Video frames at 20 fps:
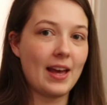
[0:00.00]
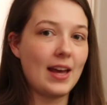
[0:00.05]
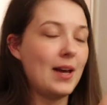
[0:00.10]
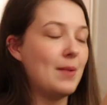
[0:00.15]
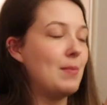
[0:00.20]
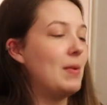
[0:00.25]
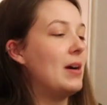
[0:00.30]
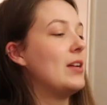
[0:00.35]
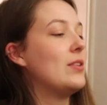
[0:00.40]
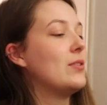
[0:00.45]

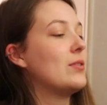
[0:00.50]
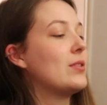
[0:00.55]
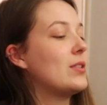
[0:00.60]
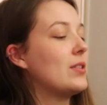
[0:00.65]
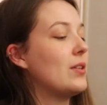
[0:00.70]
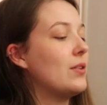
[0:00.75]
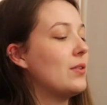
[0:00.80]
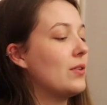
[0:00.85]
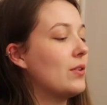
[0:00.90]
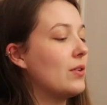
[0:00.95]
I
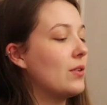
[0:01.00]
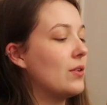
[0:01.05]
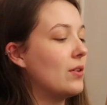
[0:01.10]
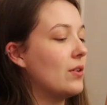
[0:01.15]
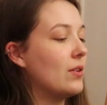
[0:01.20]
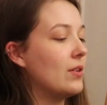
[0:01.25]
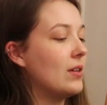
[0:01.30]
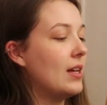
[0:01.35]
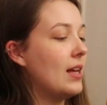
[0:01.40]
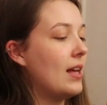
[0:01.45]
also
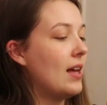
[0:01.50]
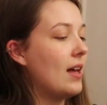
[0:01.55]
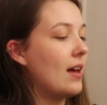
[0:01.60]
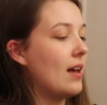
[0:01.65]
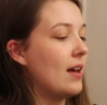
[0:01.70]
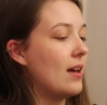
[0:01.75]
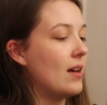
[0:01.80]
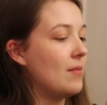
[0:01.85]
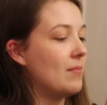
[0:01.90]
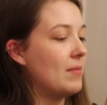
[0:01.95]
got
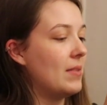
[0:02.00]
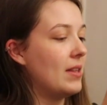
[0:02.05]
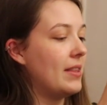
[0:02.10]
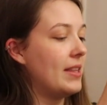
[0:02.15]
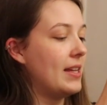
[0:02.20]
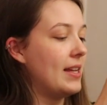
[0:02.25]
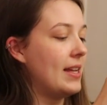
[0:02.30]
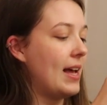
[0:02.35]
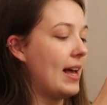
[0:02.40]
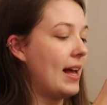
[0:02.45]

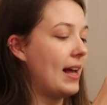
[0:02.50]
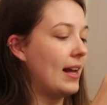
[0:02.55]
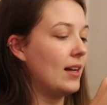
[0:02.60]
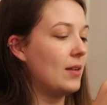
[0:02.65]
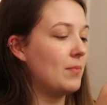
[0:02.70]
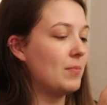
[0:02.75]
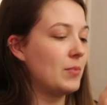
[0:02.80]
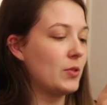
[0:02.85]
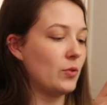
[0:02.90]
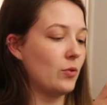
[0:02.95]
the
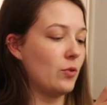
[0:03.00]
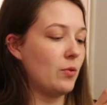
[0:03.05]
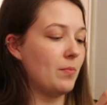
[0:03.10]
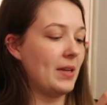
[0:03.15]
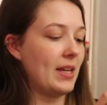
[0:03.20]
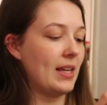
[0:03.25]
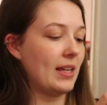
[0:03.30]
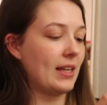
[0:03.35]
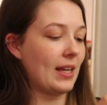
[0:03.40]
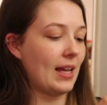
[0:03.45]

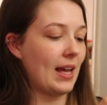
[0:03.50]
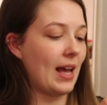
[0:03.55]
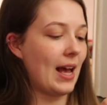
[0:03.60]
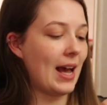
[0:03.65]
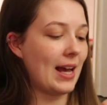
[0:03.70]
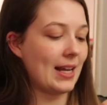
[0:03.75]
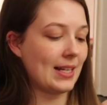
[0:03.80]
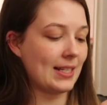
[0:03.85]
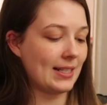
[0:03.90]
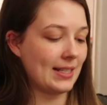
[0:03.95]
L-Ascorbic
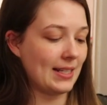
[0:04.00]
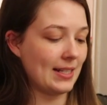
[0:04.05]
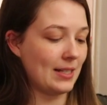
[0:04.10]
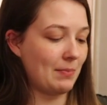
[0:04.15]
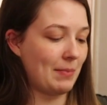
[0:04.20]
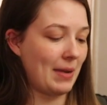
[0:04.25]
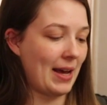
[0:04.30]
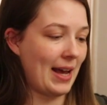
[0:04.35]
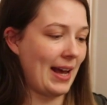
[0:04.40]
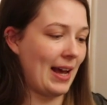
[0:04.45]

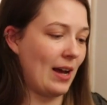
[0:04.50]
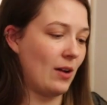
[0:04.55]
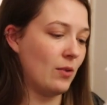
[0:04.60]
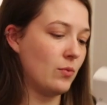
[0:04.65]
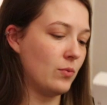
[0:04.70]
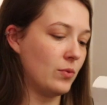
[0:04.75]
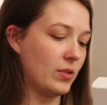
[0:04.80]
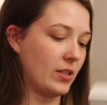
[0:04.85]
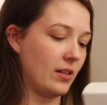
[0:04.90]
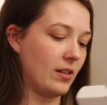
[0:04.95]
Acid
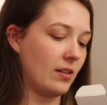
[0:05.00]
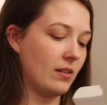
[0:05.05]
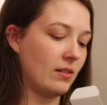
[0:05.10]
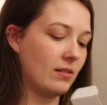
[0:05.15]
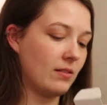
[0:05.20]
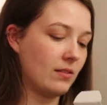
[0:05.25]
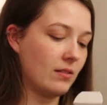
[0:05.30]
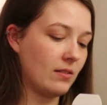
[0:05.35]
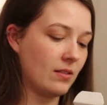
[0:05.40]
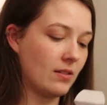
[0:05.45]
Powder,
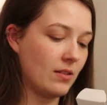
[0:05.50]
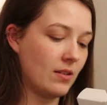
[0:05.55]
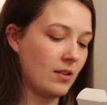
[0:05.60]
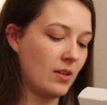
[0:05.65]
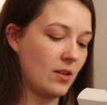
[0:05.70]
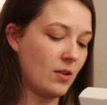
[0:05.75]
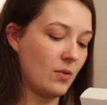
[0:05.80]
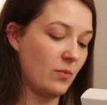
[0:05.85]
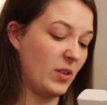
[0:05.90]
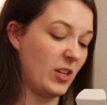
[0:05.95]

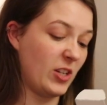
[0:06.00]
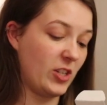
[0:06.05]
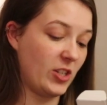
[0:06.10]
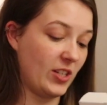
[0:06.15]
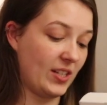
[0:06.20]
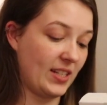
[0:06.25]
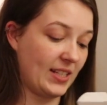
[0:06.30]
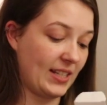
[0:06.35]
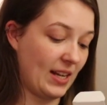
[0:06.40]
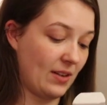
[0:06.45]
which
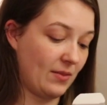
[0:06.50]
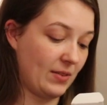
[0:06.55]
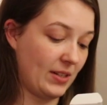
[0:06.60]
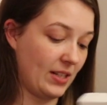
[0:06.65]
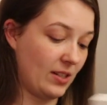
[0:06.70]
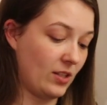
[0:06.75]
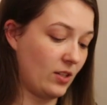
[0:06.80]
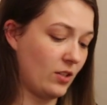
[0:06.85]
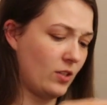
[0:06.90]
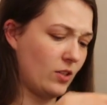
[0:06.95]
just
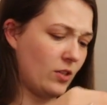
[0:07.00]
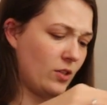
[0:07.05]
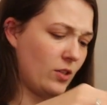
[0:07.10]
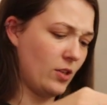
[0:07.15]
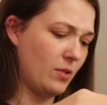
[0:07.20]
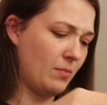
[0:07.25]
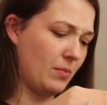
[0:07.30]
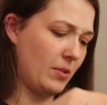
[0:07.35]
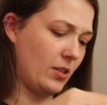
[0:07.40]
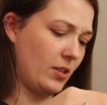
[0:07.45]
sounded
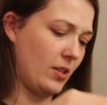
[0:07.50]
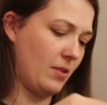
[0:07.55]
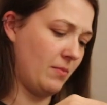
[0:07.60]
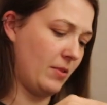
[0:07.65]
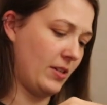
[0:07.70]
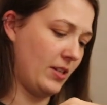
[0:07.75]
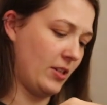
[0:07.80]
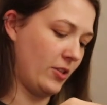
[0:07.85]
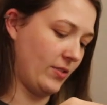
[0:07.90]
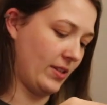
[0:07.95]

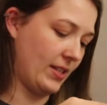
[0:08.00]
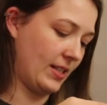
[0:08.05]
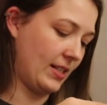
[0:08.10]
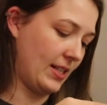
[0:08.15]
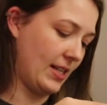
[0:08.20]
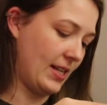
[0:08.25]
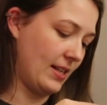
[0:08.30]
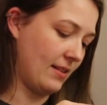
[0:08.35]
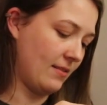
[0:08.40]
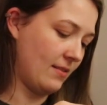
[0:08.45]
super
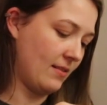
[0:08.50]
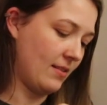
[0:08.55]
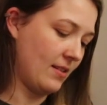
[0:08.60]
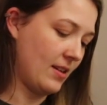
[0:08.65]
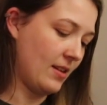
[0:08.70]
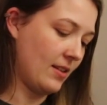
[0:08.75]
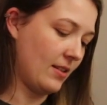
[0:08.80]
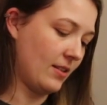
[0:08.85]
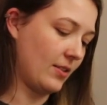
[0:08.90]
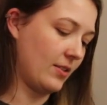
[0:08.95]
interesting.
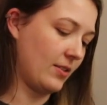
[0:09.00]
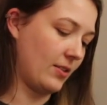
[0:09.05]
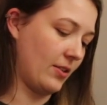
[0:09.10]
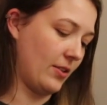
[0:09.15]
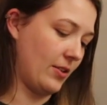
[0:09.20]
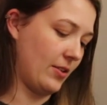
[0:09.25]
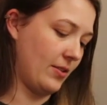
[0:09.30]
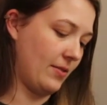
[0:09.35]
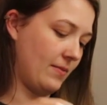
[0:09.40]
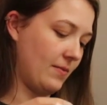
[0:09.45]

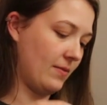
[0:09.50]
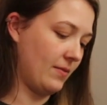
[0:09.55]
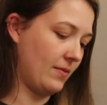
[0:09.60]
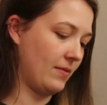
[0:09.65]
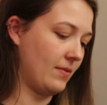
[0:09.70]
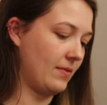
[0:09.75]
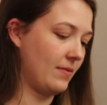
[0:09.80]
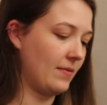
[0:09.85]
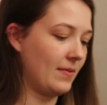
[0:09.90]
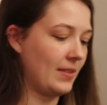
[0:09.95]
So
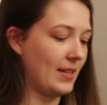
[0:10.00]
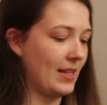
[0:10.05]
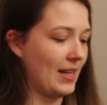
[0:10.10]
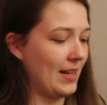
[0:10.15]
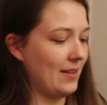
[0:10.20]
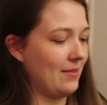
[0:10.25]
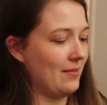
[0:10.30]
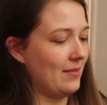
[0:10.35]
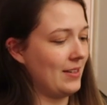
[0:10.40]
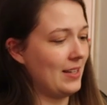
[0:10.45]
yeah,
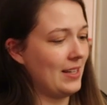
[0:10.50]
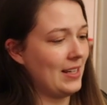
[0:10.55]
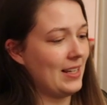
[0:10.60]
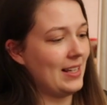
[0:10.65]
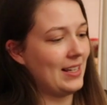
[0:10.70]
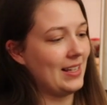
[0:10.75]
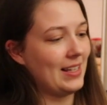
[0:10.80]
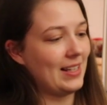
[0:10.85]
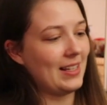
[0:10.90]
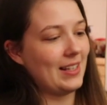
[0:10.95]

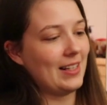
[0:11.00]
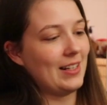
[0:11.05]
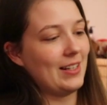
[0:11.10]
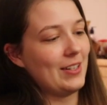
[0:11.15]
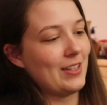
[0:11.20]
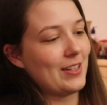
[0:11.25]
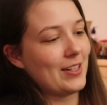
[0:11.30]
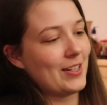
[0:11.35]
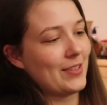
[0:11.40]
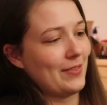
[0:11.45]
it
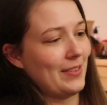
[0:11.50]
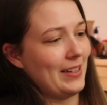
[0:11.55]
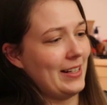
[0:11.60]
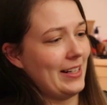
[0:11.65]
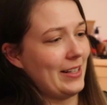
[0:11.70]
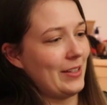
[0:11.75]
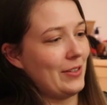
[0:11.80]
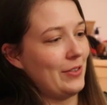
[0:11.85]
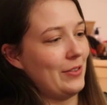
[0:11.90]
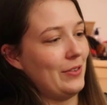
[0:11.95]
looks
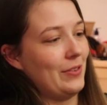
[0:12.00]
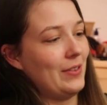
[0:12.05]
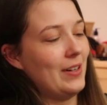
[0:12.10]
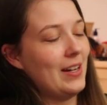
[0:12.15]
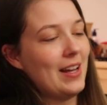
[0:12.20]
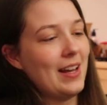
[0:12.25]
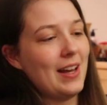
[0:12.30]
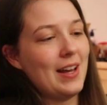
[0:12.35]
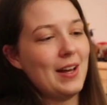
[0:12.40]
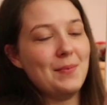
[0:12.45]
really cool,
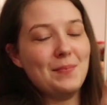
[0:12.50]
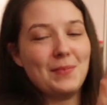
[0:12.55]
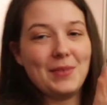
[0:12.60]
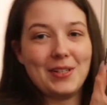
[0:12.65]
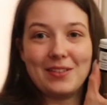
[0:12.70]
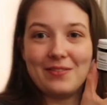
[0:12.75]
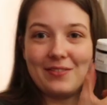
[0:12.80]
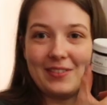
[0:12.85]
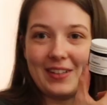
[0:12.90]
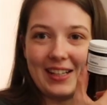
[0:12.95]

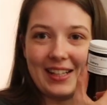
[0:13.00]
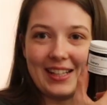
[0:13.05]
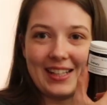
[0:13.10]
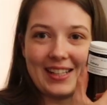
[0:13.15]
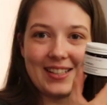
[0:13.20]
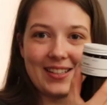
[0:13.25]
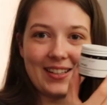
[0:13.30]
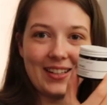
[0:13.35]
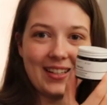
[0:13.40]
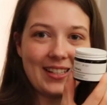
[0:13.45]
but really
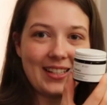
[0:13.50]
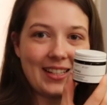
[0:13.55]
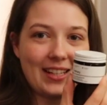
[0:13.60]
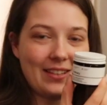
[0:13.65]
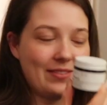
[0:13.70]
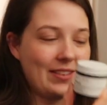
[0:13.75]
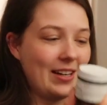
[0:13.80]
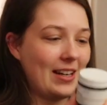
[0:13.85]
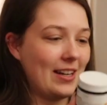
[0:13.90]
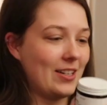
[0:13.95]
excited to
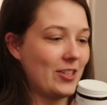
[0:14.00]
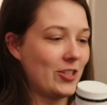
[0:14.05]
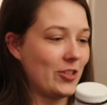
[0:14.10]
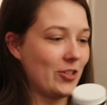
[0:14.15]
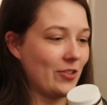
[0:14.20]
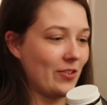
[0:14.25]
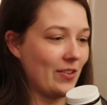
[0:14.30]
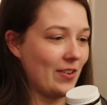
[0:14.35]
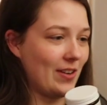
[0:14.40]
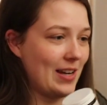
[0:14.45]
give that a
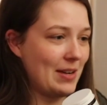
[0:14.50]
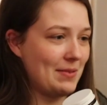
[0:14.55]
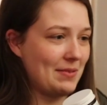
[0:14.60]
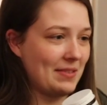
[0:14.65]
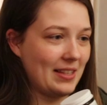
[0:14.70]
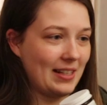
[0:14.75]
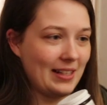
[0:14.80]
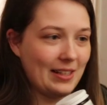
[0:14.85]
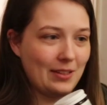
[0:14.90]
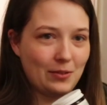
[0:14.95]
try
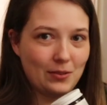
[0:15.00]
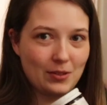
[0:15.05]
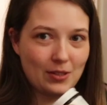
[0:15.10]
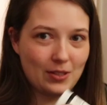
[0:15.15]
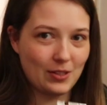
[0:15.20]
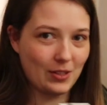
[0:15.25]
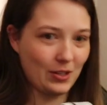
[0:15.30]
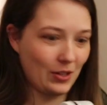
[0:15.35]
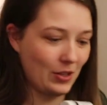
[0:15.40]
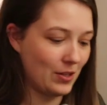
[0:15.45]
with the little
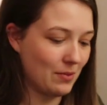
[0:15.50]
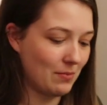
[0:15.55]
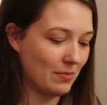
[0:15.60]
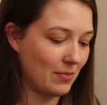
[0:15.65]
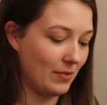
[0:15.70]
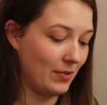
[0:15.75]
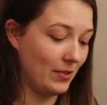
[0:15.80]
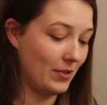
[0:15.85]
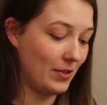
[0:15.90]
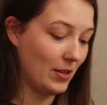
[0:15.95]
scoop.
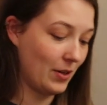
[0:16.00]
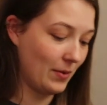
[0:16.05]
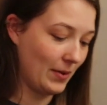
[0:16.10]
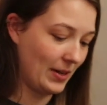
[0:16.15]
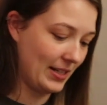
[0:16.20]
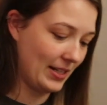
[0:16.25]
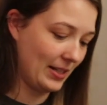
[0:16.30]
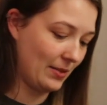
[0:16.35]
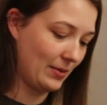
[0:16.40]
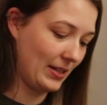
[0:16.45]
No
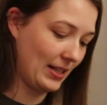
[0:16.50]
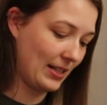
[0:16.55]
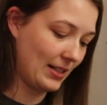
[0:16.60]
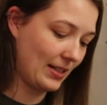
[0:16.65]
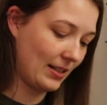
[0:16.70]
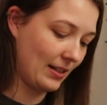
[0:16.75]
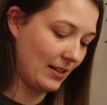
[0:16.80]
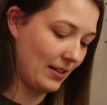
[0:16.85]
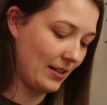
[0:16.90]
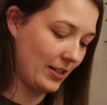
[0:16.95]
idea what
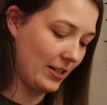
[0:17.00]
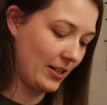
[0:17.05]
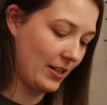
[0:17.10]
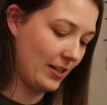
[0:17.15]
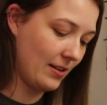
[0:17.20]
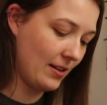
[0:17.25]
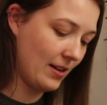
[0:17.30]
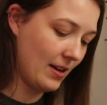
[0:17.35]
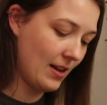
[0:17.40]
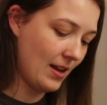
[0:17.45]
that's going to
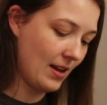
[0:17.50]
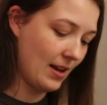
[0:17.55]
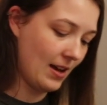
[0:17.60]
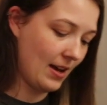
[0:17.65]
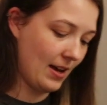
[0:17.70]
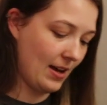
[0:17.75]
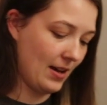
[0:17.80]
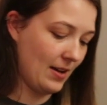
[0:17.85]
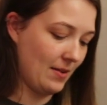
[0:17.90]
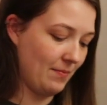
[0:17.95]
do,
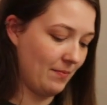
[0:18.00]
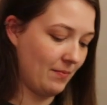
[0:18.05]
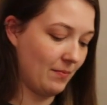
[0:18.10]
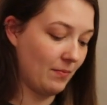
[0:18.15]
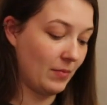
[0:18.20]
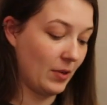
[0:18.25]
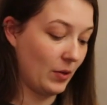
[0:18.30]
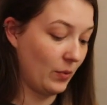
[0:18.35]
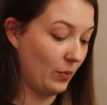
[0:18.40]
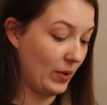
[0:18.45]

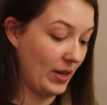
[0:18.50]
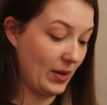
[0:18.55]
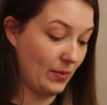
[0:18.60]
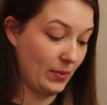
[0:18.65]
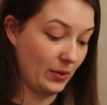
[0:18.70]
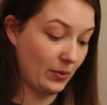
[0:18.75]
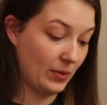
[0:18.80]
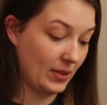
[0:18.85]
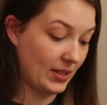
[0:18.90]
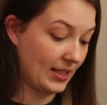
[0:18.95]
but we
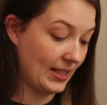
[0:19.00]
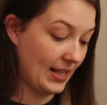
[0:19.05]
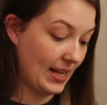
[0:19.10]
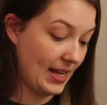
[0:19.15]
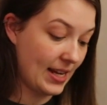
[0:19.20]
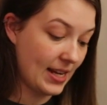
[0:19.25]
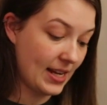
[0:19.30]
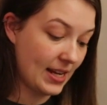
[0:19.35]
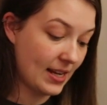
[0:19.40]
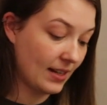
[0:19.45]
will
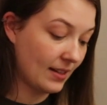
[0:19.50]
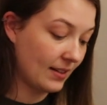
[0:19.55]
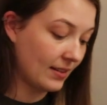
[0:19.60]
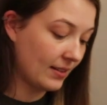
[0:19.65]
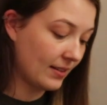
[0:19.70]
see.